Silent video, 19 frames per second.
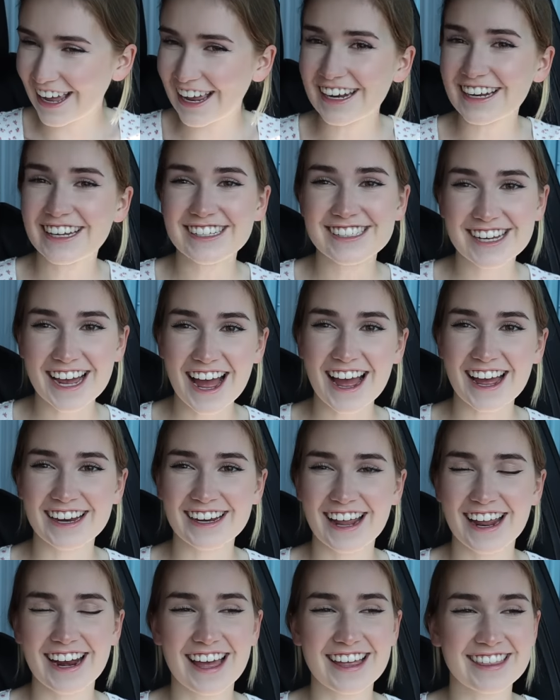getting it
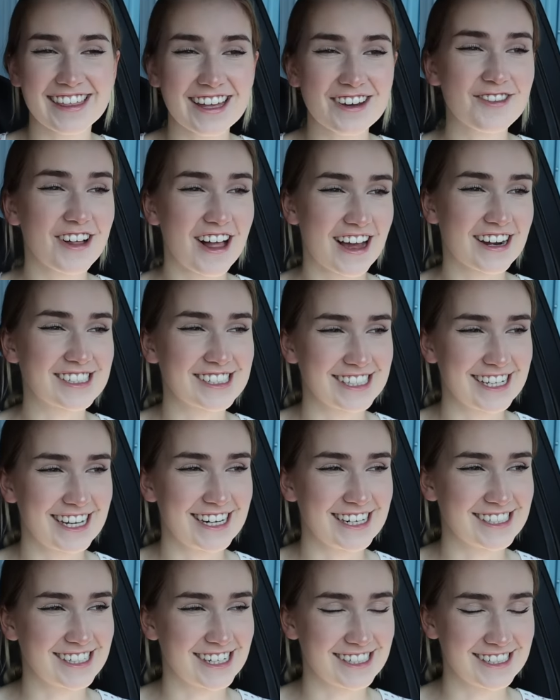done, and I think we'll actually get
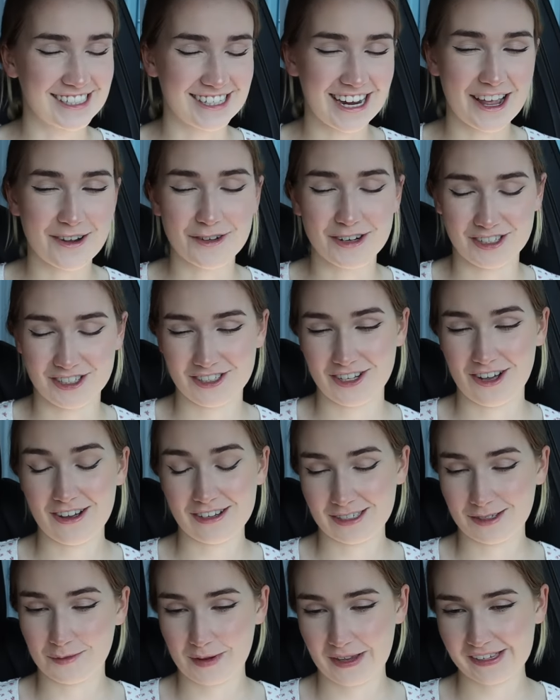it done today, which is
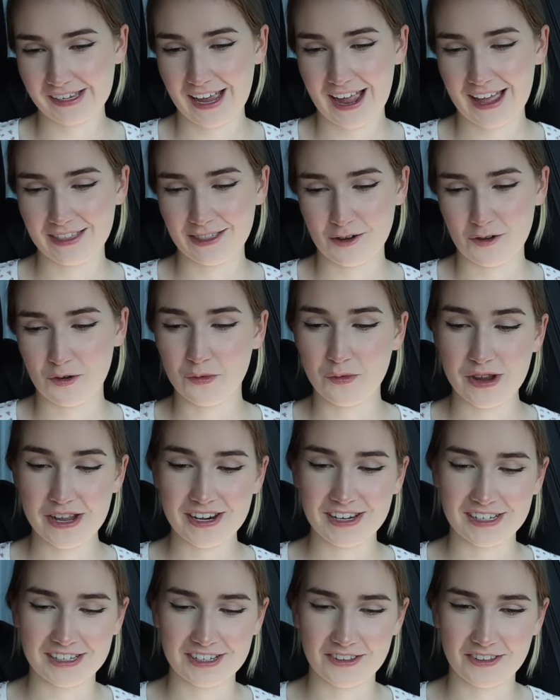awesome, because I had the whole
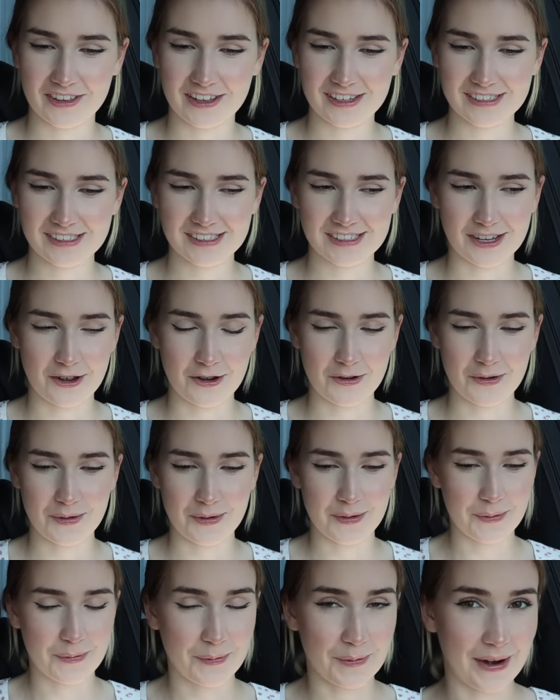week to do this, so
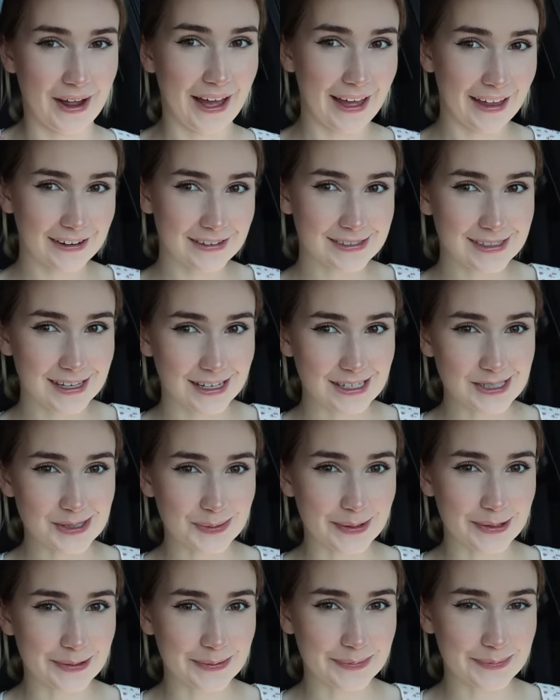we're ahead of
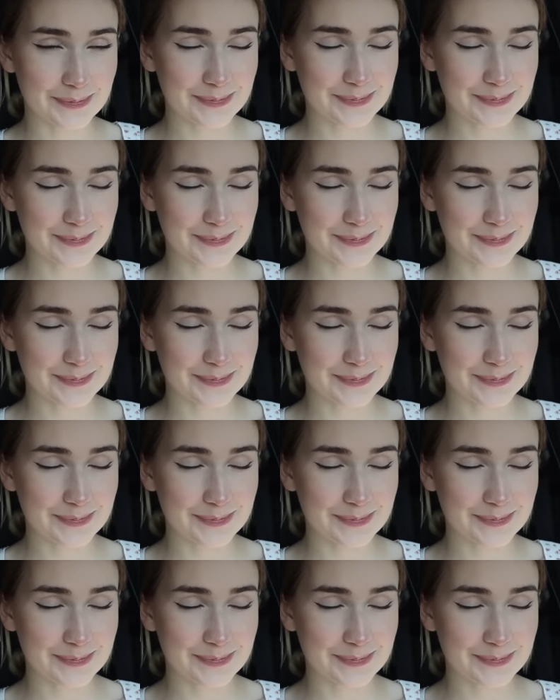schedule.